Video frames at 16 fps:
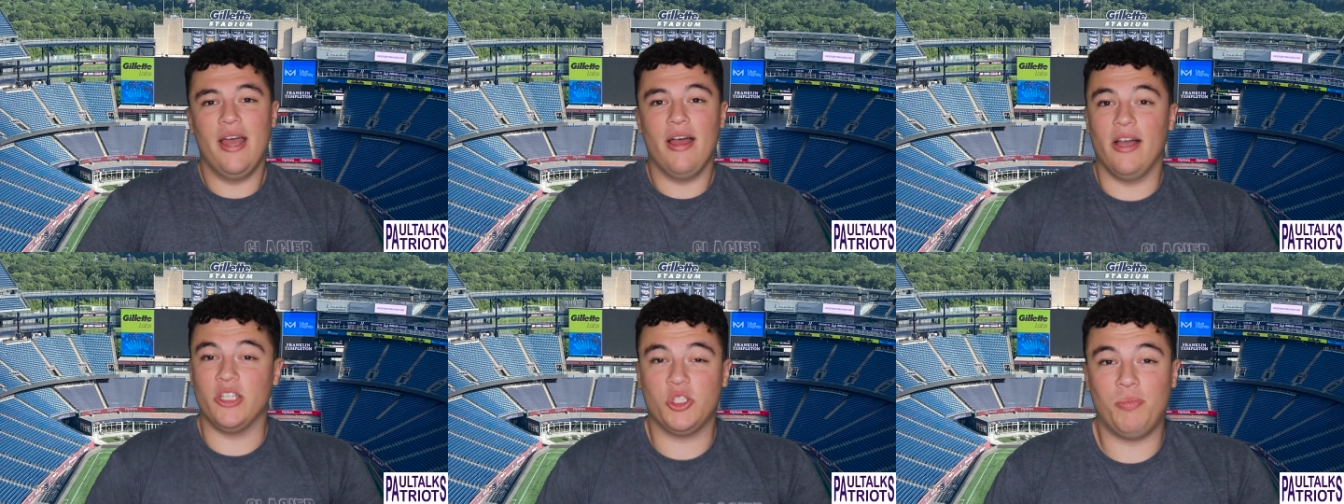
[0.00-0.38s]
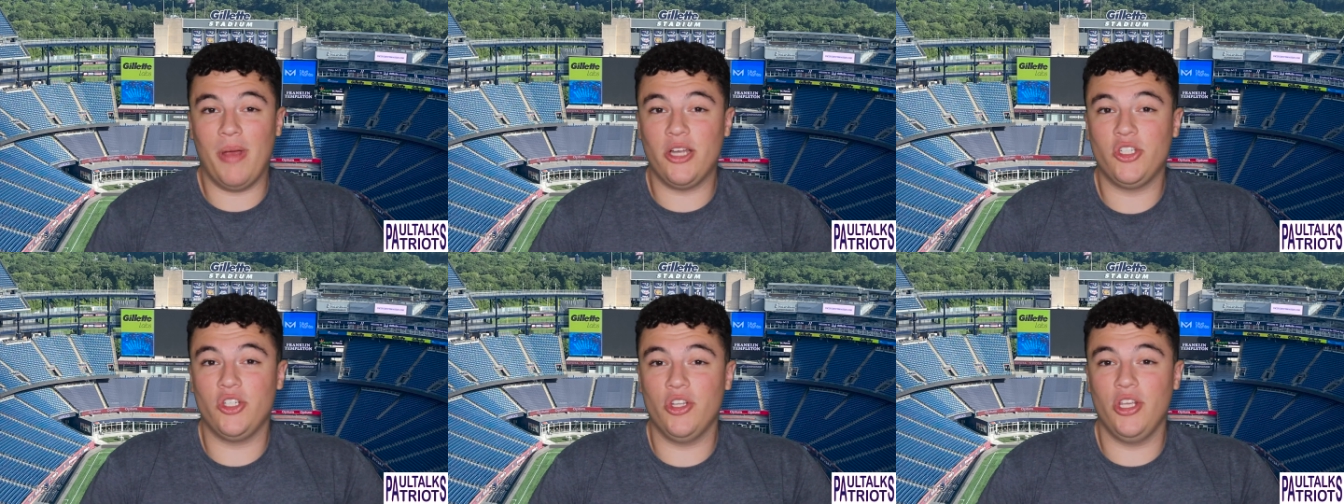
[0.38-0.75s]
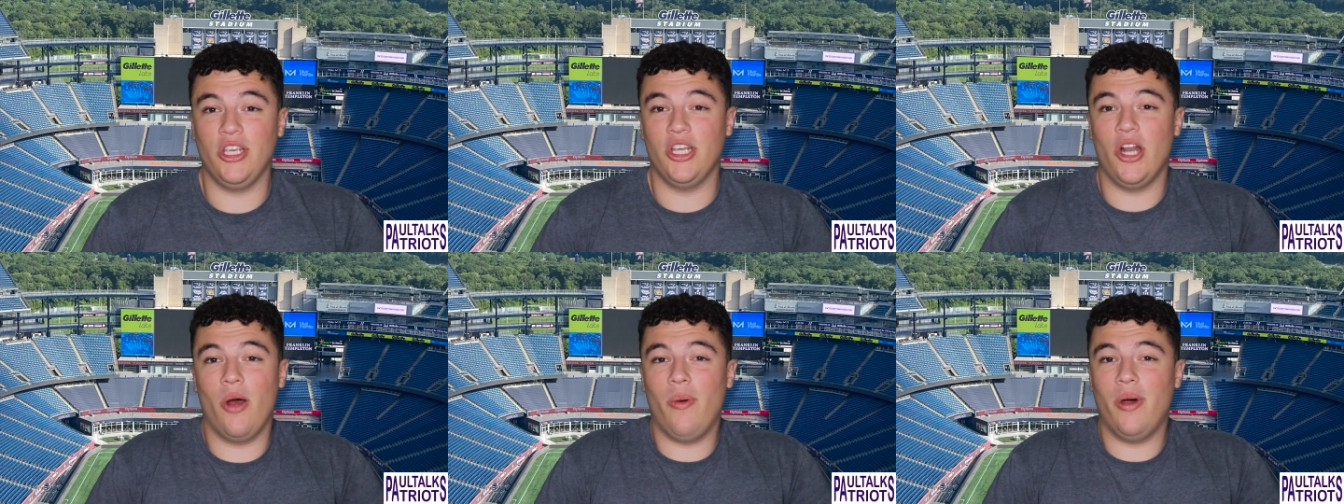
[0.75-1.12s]
Especially,
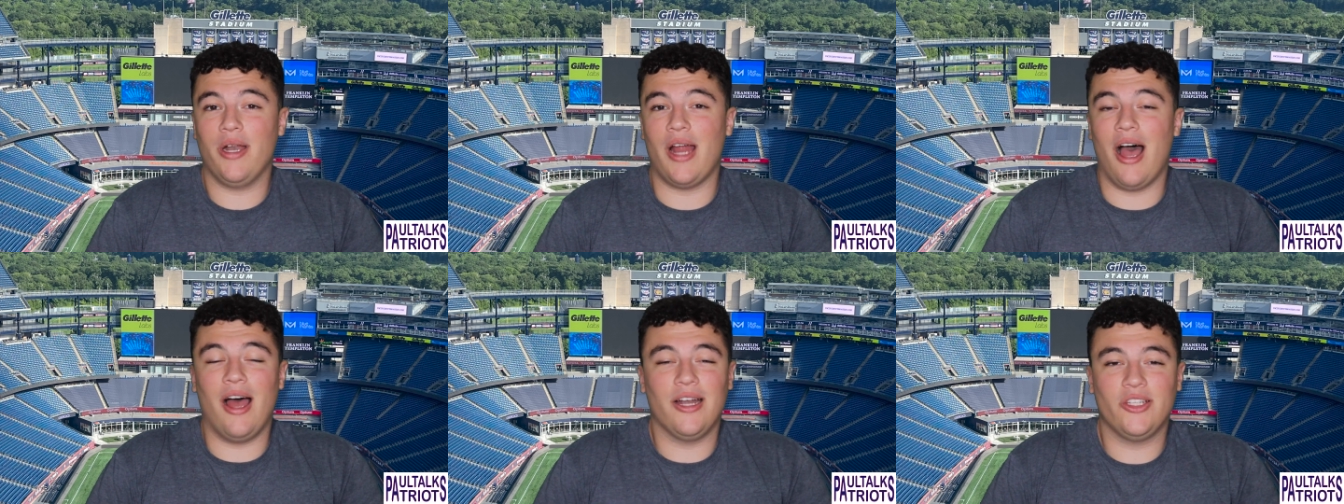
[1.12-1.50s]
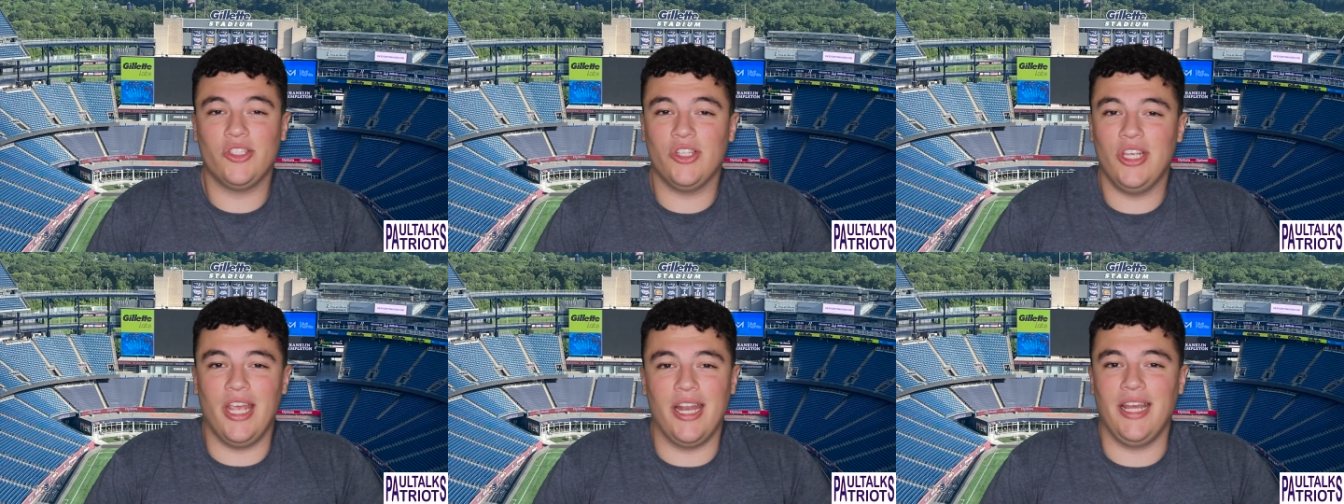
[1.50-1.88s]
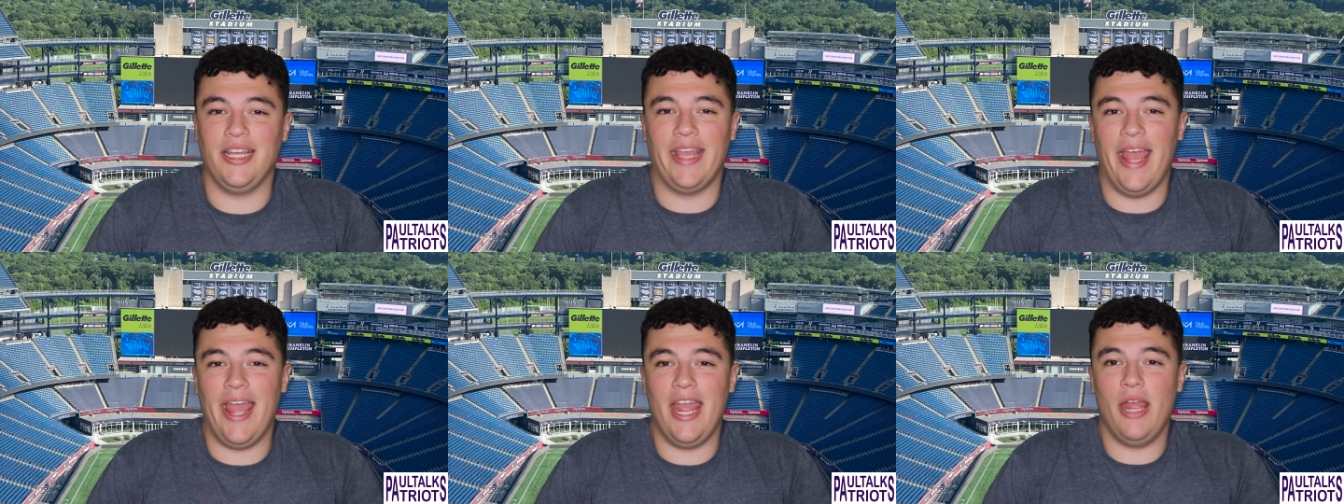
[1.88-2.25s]
you know what, honestly, in a
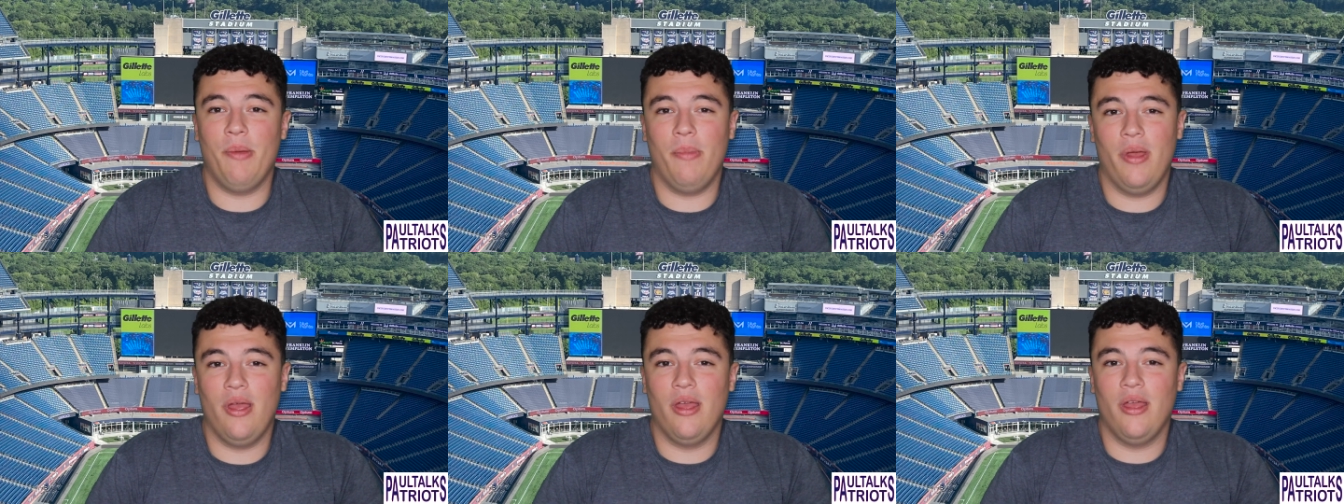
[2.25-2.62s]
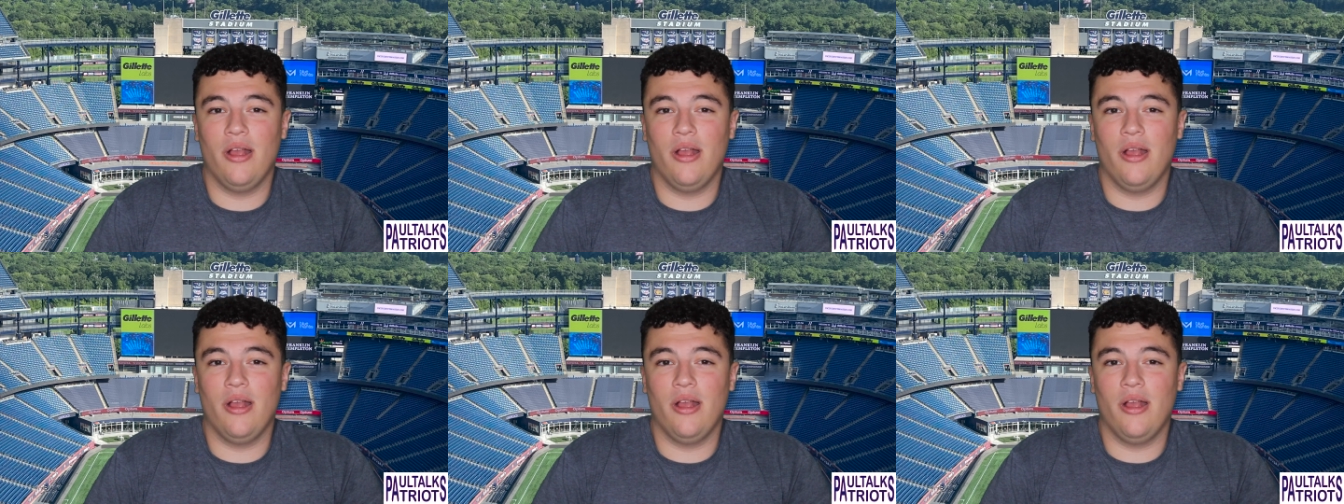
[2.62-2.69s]
game